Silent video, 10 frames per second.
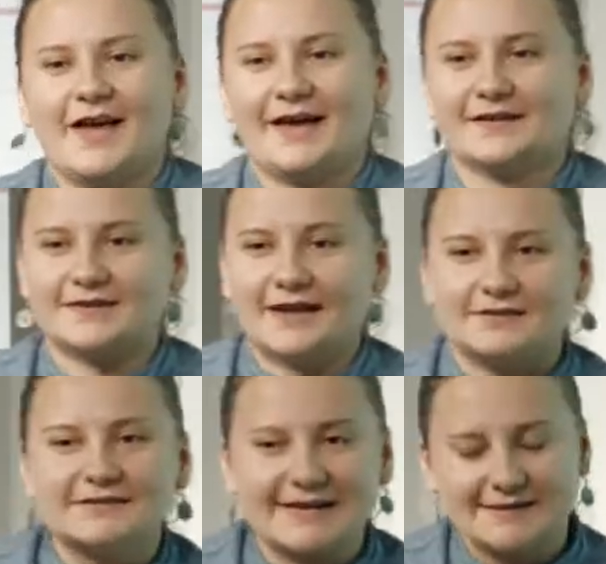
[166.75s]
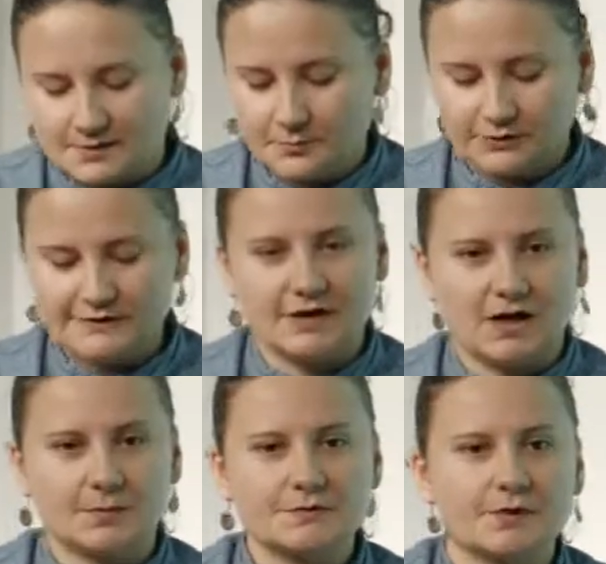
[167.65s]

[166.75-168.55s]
and test them all the time.